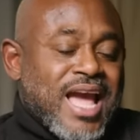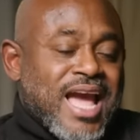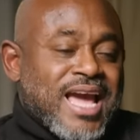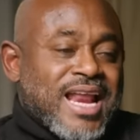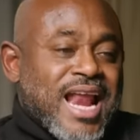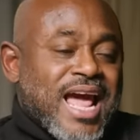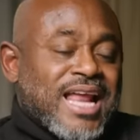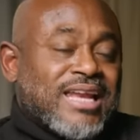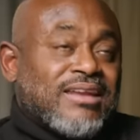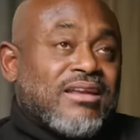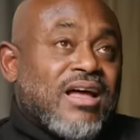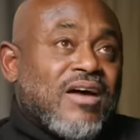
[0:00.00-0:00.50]

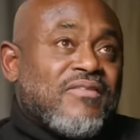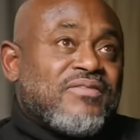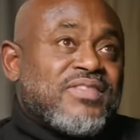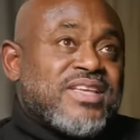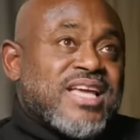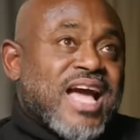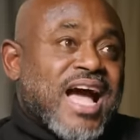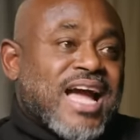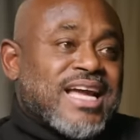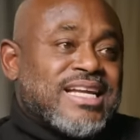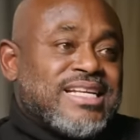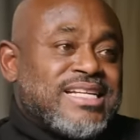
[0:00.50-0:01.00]
And I love
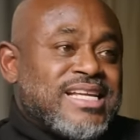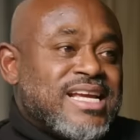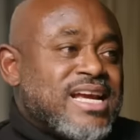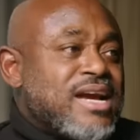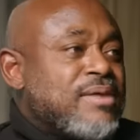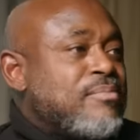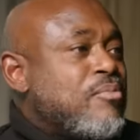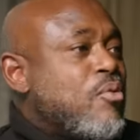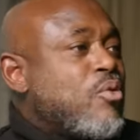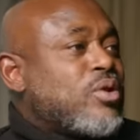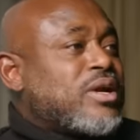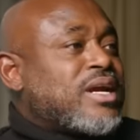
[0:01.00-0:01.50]
the
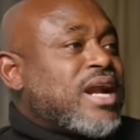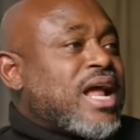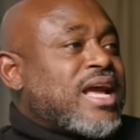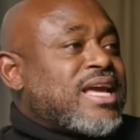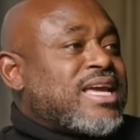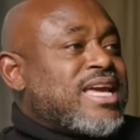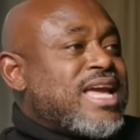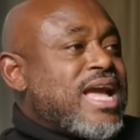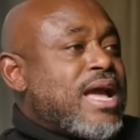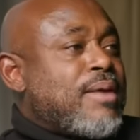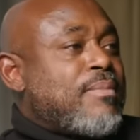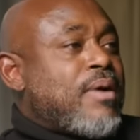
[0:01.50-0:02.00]
idea more than
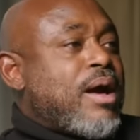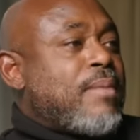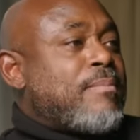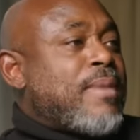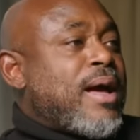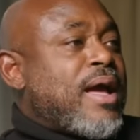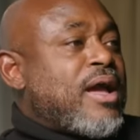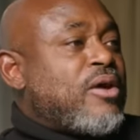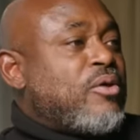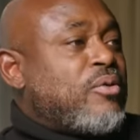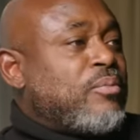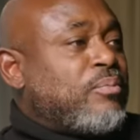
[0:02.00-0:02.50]
I care about
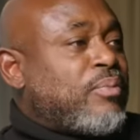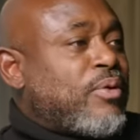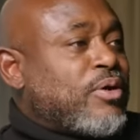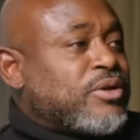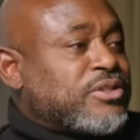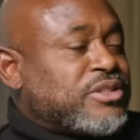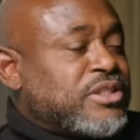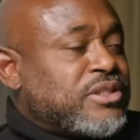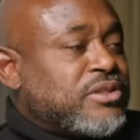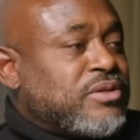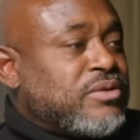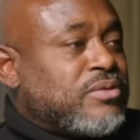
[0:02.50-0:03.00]
my own
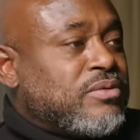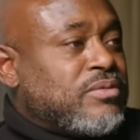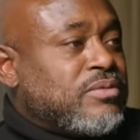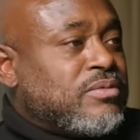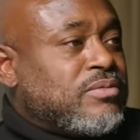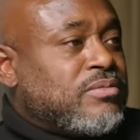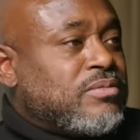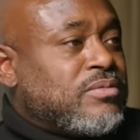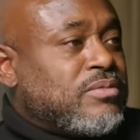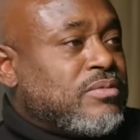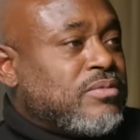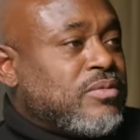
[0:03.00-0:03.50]
personal,
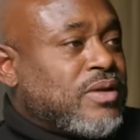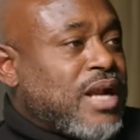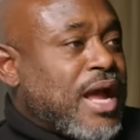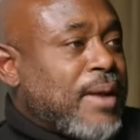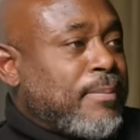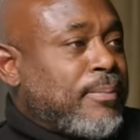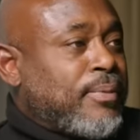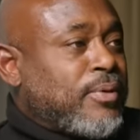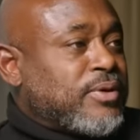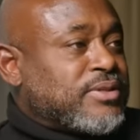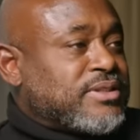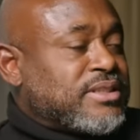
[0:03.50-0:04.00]
what
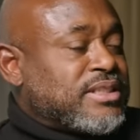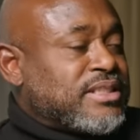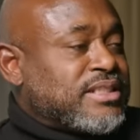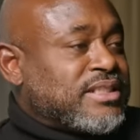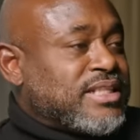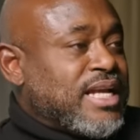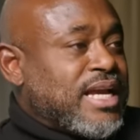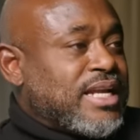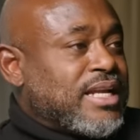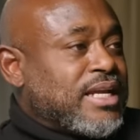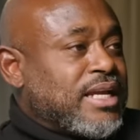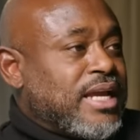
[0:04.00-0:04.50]
I personally
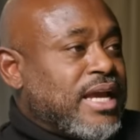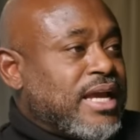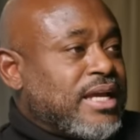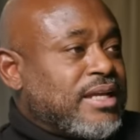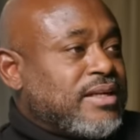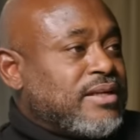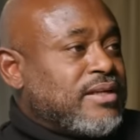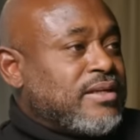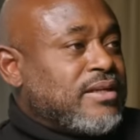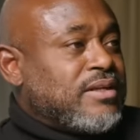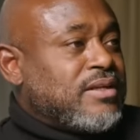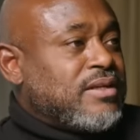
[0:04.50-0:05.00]
stand
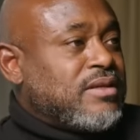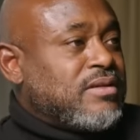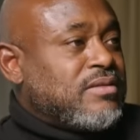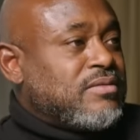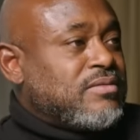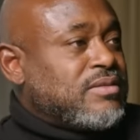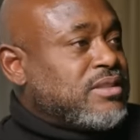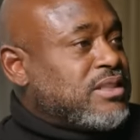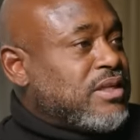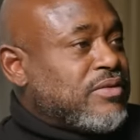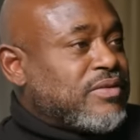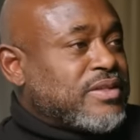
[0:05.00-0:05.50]
against.
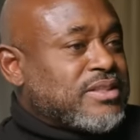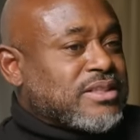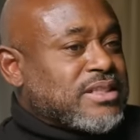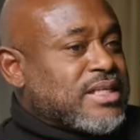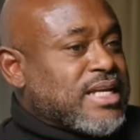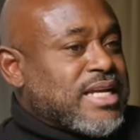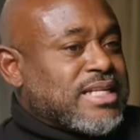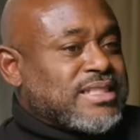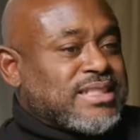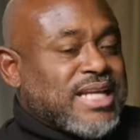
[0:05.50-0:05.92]
Seriously.